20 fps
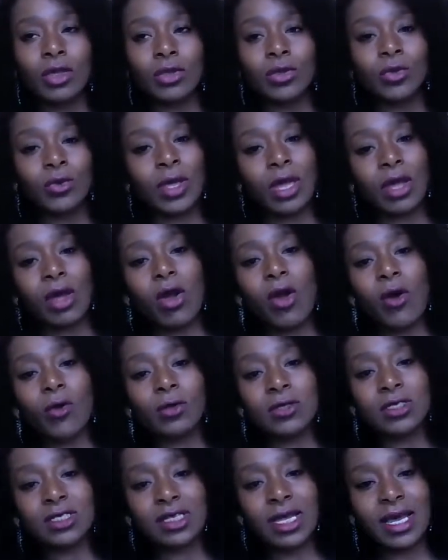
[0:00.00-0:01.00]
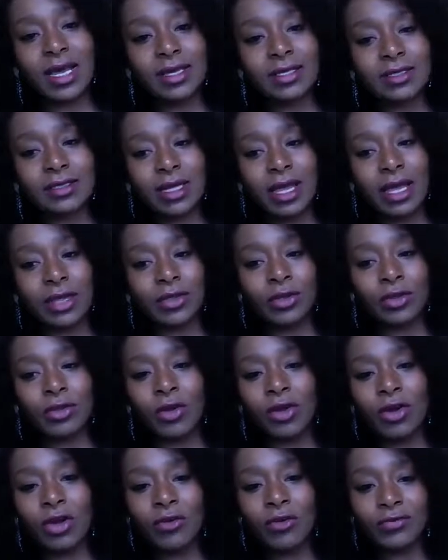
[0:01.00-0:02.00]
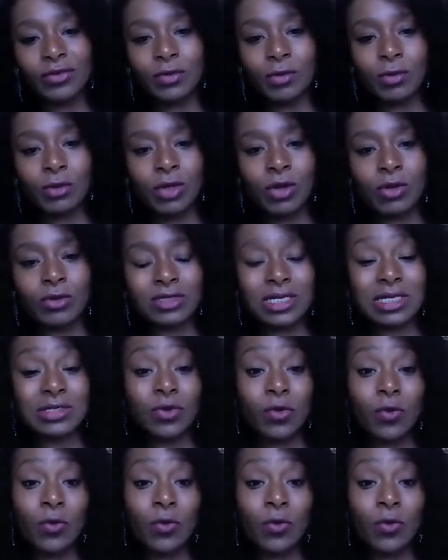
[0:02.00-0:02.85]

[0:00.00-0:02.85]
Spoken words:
you get a whole size and you're not comfortable with the whole size,